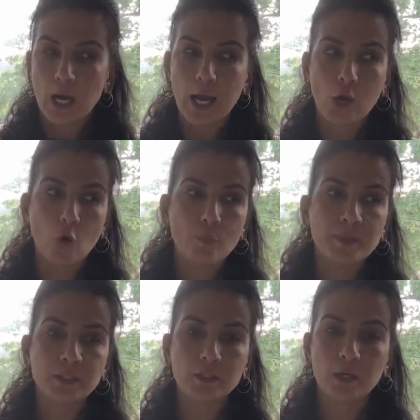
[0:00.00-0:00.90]
I
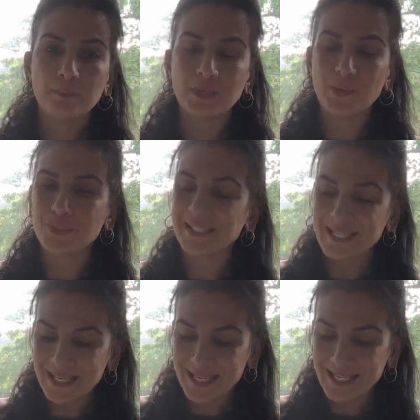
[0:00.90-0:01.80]
opened it up and I was
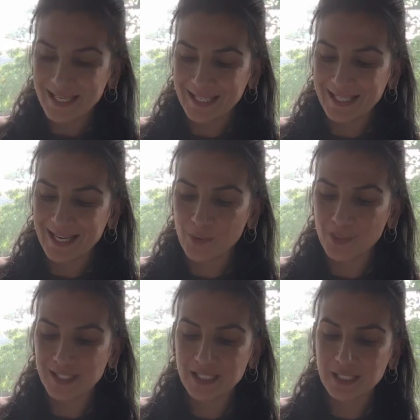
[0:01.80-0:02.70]
eating it and I
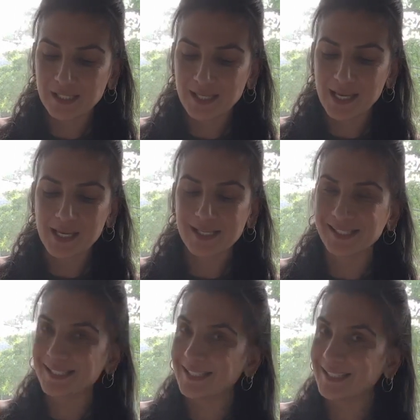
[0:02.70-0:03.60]
was just like
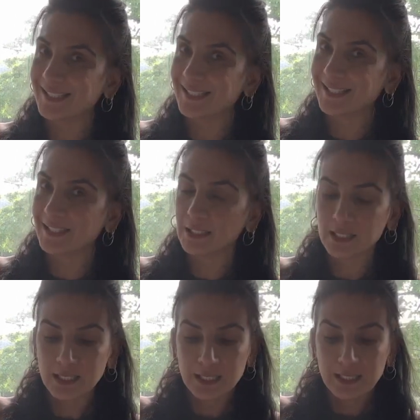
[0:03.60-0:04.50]
and
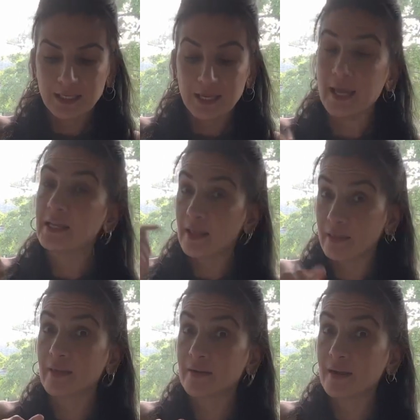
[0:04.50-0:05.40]

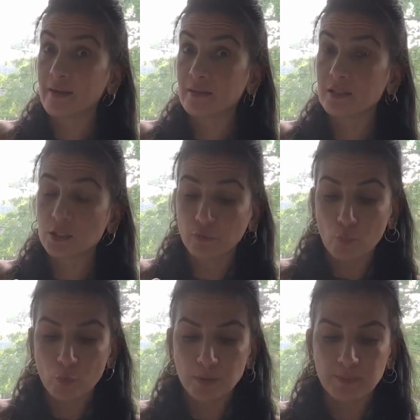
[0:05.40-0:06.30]
again, this is
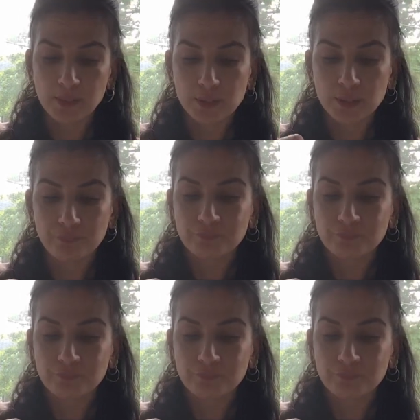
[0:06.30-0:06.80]
from Woodman's.